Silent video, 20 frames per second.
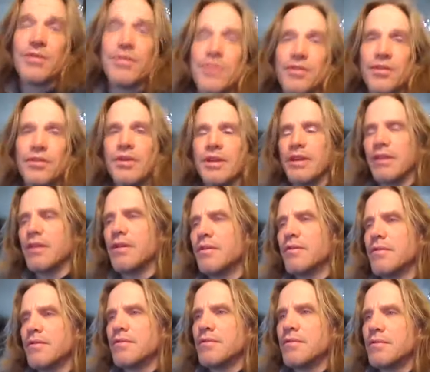you're doing, though.
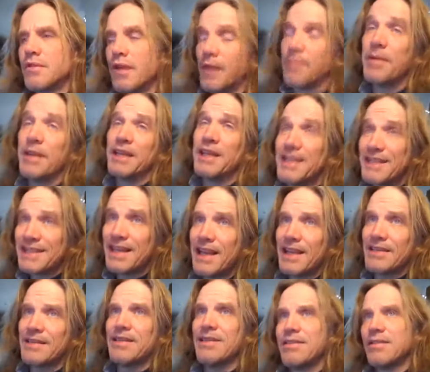So I mean, he
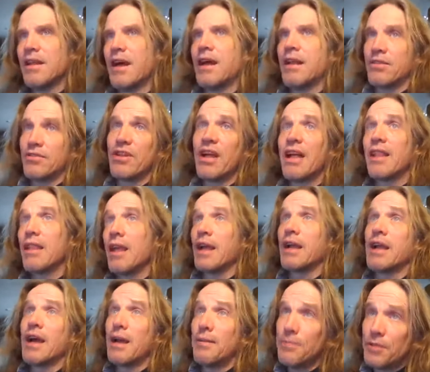says he's not. It's not
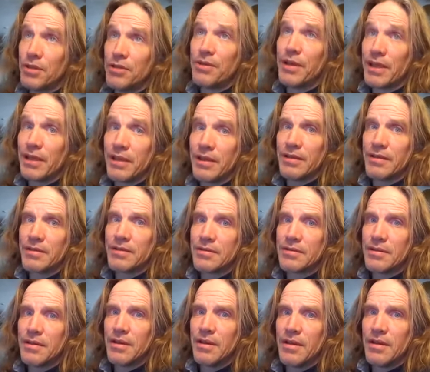like I'm doing this,
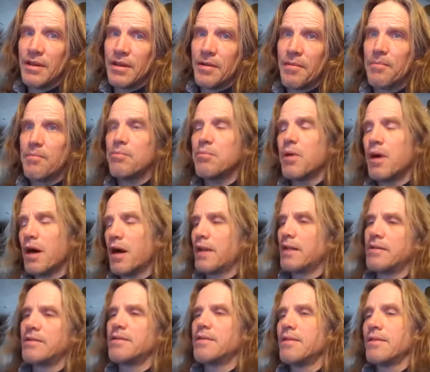but
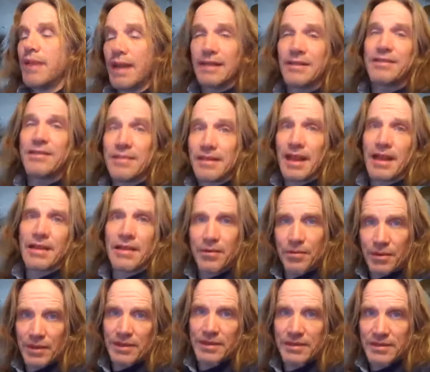that's exactly
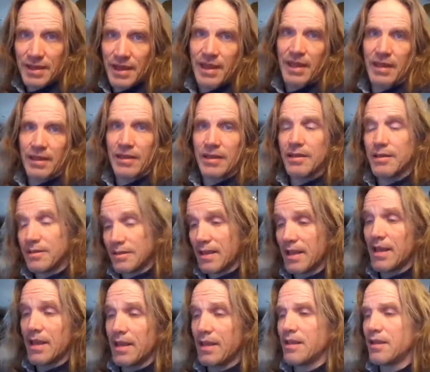what he's saying. He's
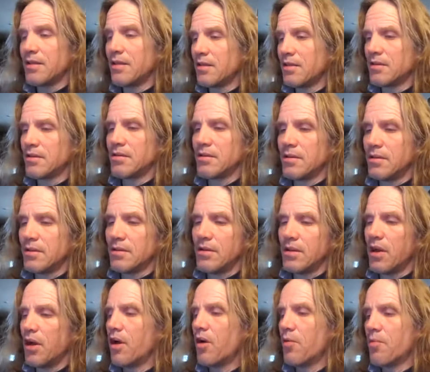saying,
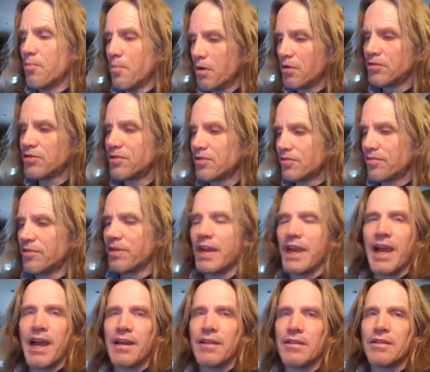no, most of
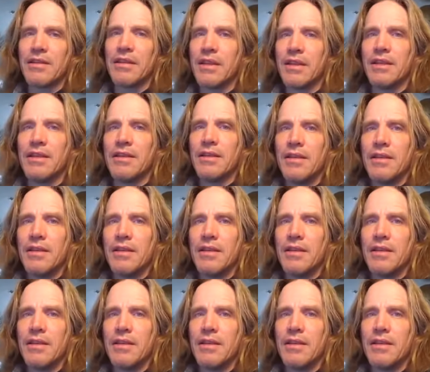reality